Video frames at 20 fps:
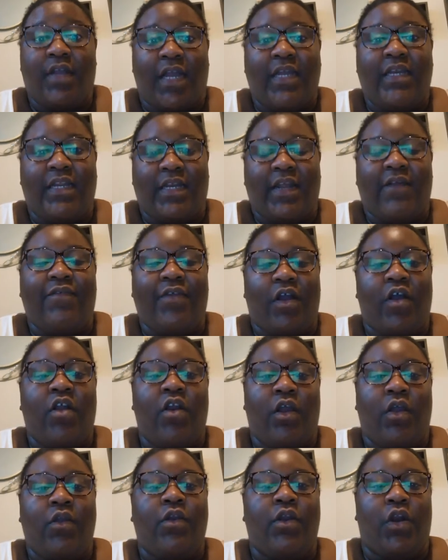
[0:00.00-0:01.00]
I felt
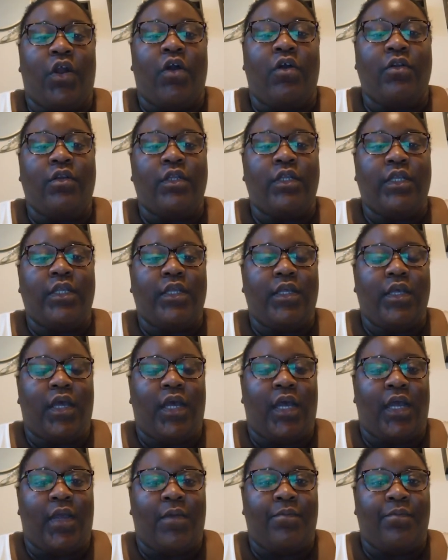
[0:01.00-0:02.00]
alone a lot,
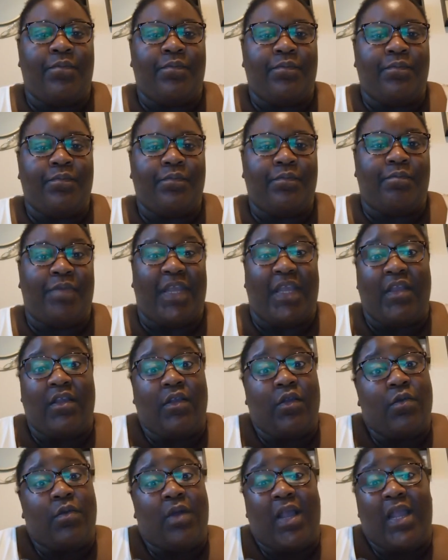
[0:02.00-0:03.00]
being
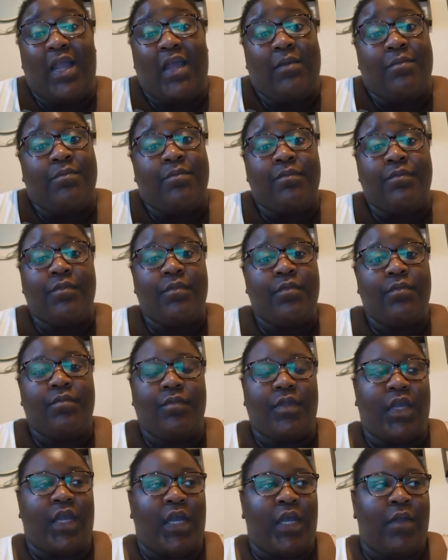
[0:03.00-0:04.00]
who I am.
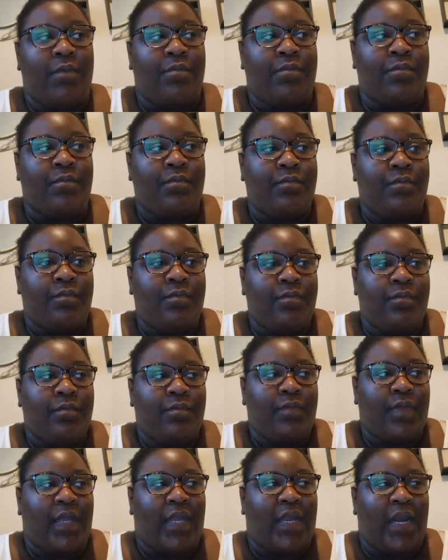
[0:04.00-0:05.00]
And
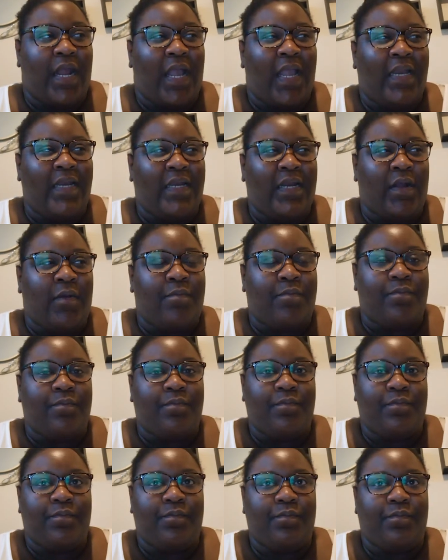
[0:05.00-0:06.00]
I ended up
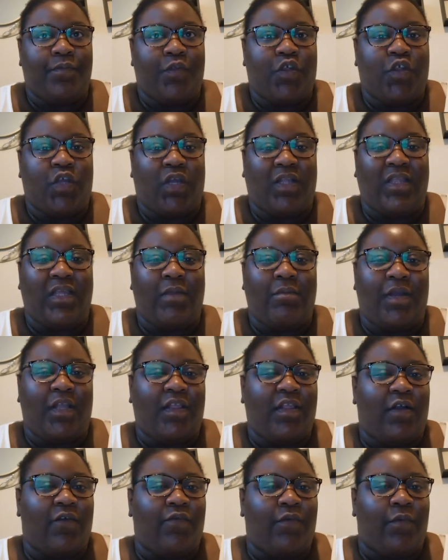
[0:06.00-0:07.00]
shutting
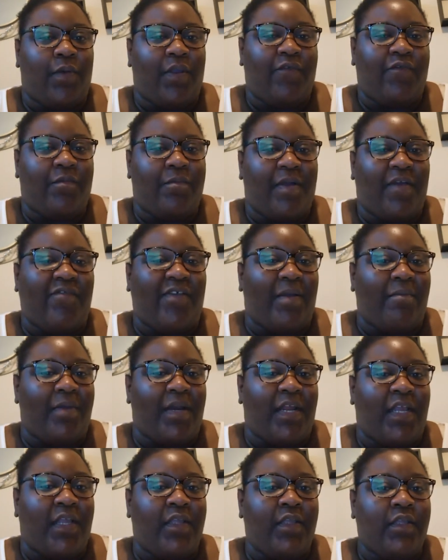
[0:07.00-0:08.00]
myself away from my
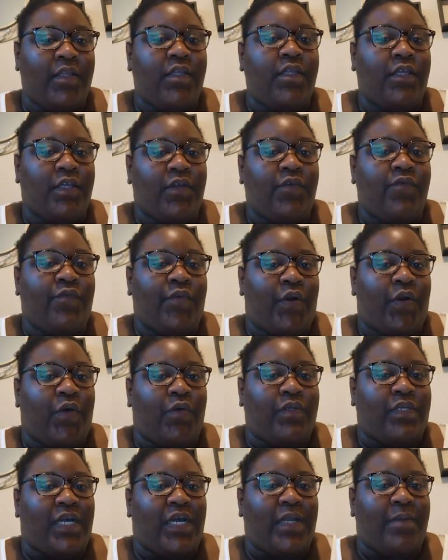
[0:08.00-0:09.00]
family for a
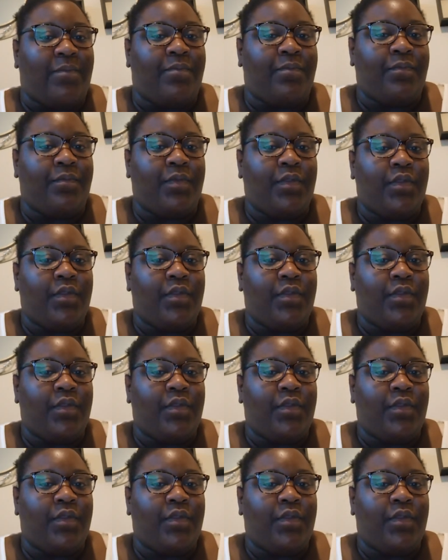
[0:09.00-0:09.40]
long time.